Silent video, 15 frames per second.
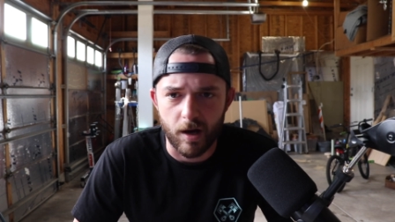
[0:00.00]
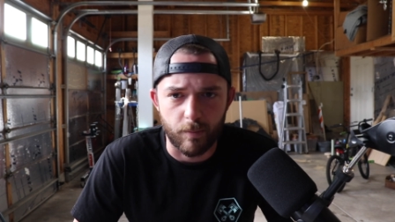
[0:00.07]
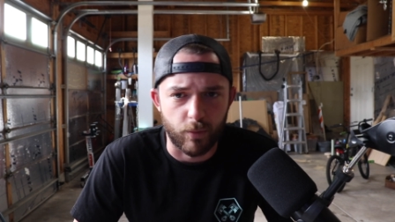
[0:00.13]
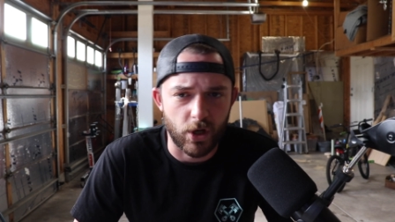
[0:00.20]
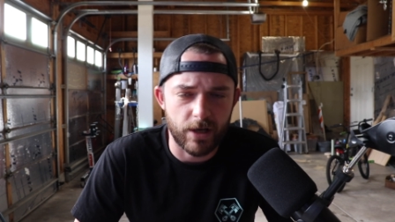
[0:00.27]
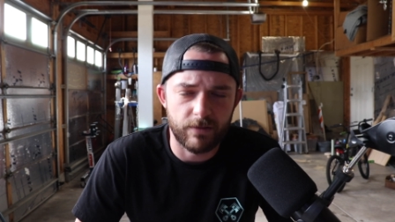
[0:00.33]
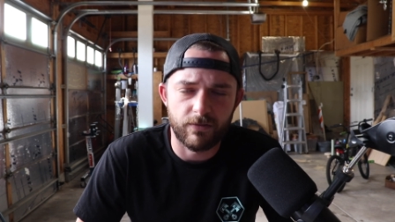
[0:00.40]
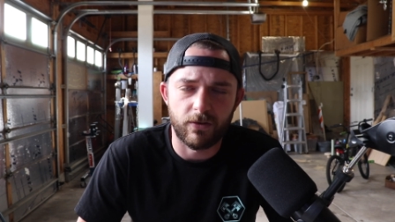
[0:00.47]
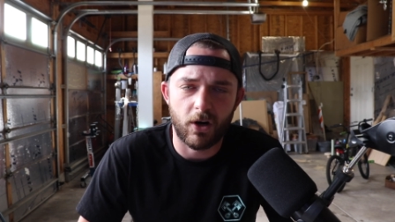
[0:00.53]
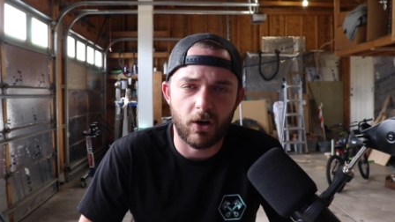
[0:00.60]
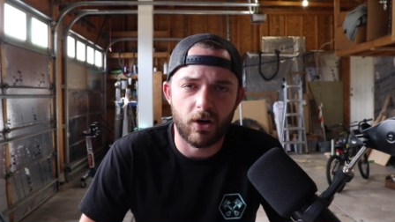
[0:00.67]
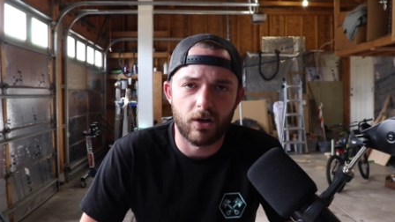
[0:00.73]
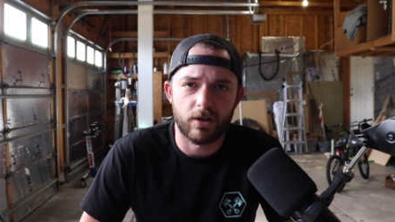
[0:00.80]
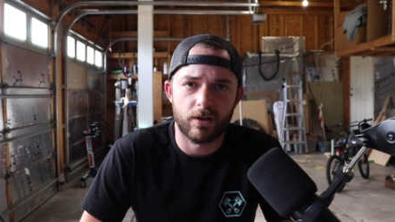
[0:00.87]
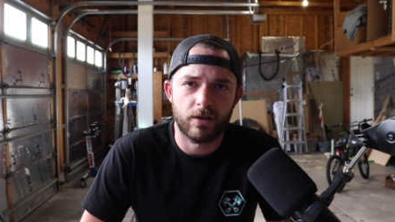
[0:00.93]
Brain
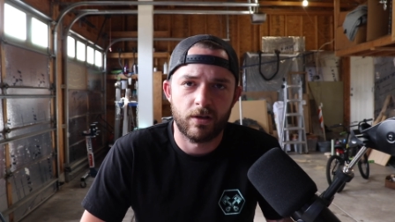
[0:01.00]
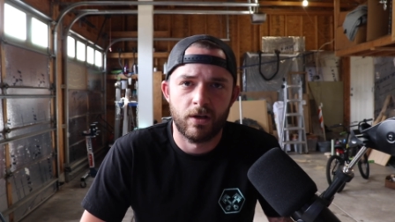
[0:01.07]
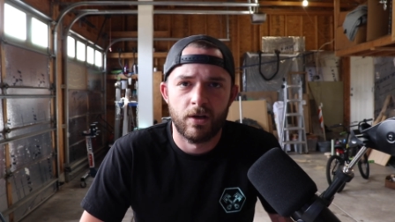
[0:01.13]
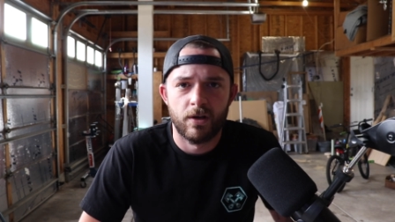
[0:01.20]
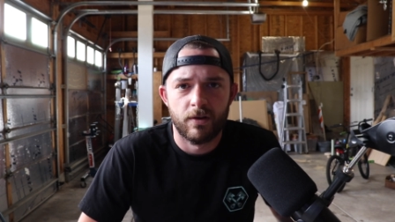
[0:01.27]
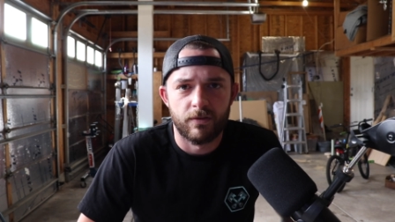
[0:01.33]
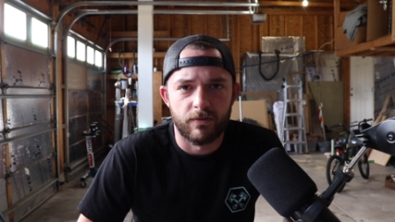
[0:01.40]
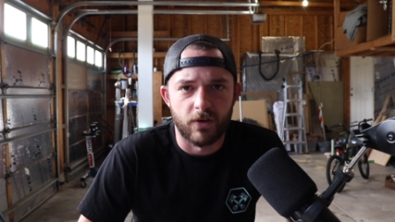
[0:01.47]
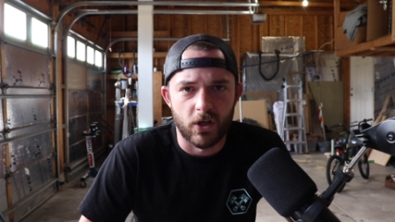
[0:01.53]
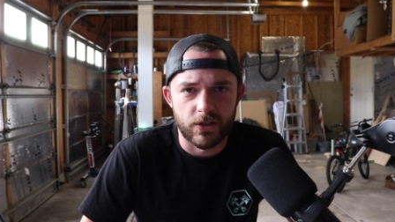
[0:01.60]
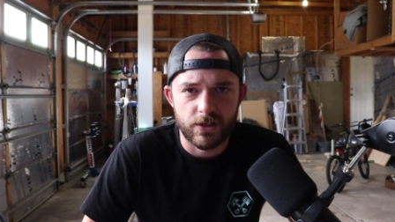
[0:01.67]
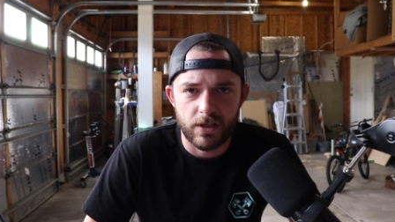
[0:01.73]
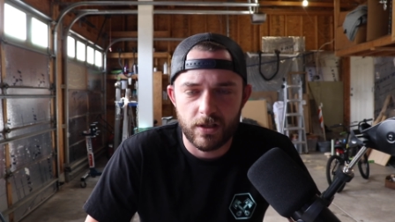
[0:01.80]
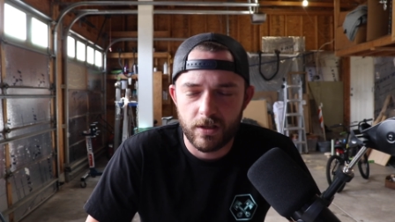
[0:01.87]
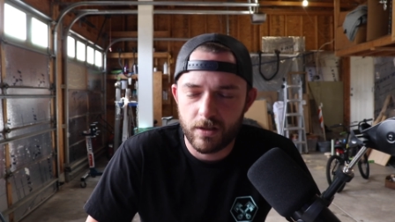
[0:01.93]
fog,
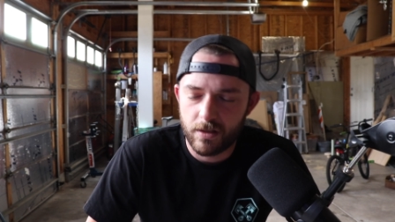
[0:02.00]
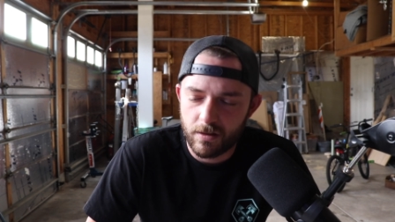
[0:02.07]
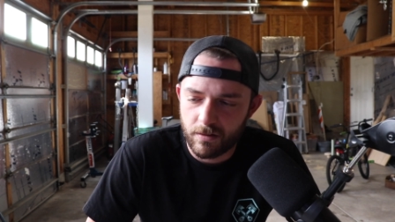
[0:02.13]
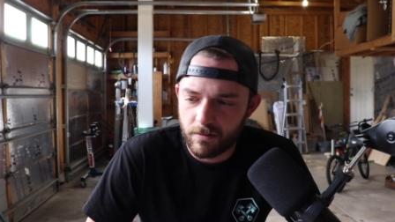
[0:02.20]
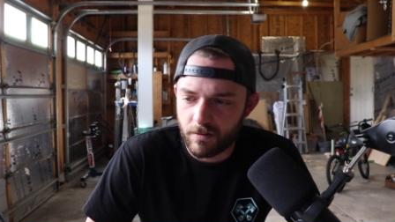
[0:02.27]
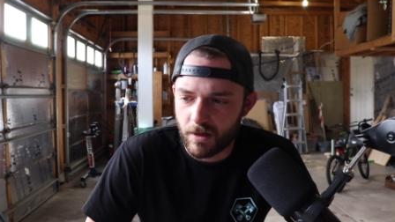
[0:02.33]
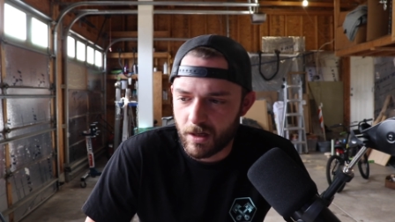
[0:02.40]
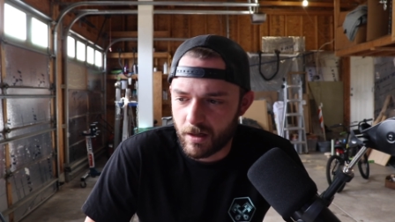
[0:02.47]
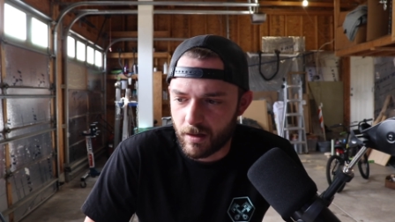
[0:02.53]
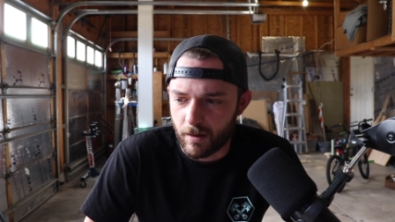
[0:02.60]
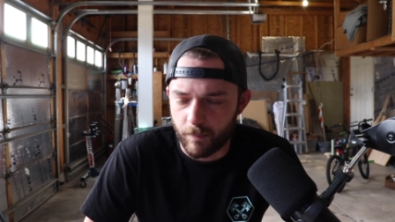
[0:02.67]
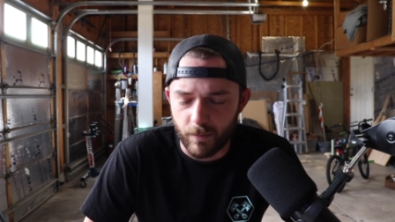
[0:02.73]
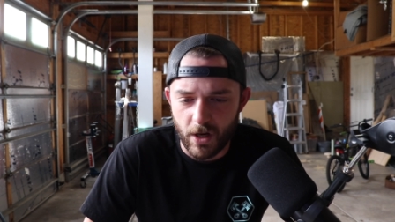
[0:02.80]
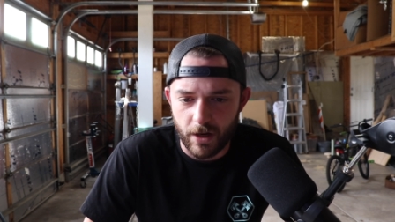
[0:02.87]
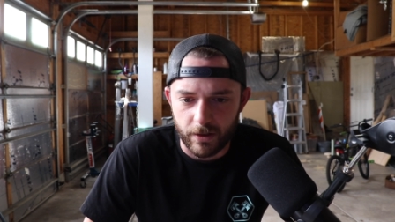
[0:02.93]
fuzzy.
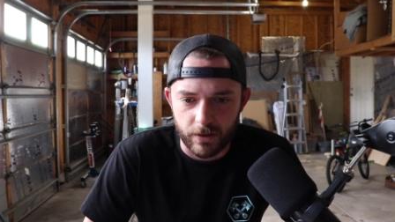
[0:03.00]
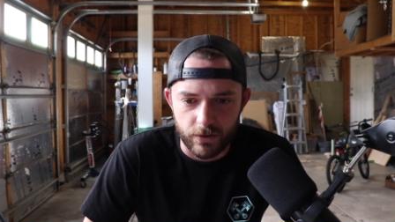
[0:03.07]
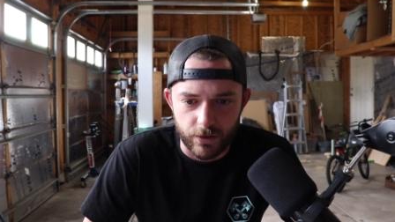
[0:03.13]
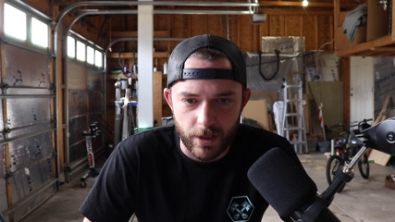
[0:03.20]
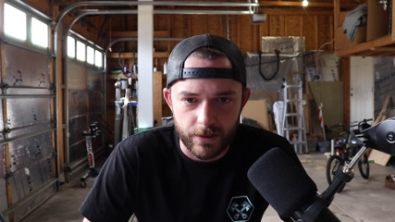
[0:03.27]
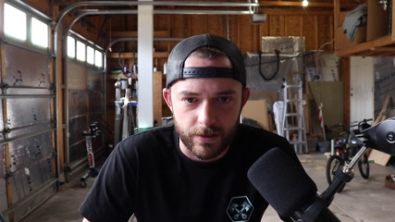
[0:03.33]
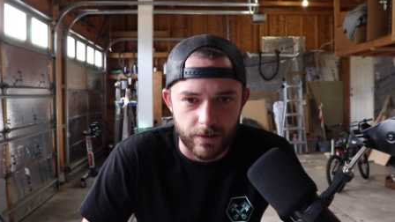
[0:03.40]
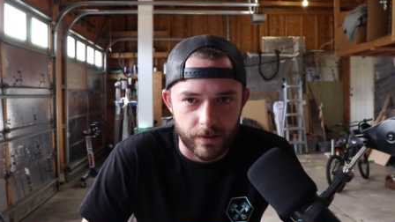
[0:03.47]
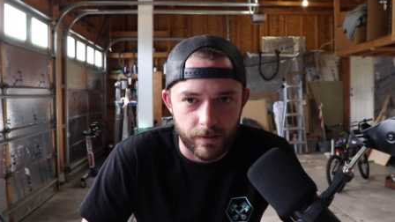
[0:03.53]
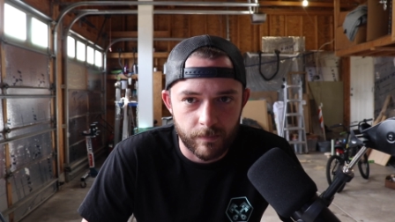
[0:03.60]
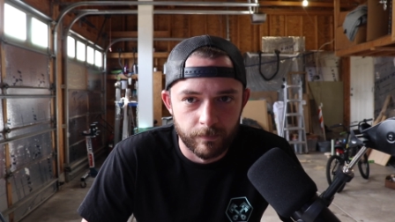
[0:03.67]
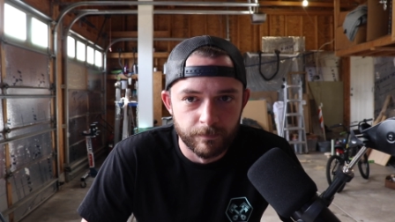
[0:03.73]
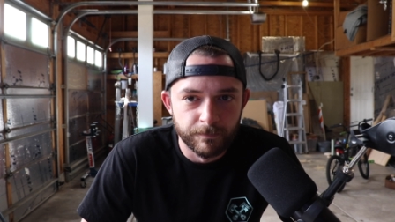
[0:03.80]
I'm not congested.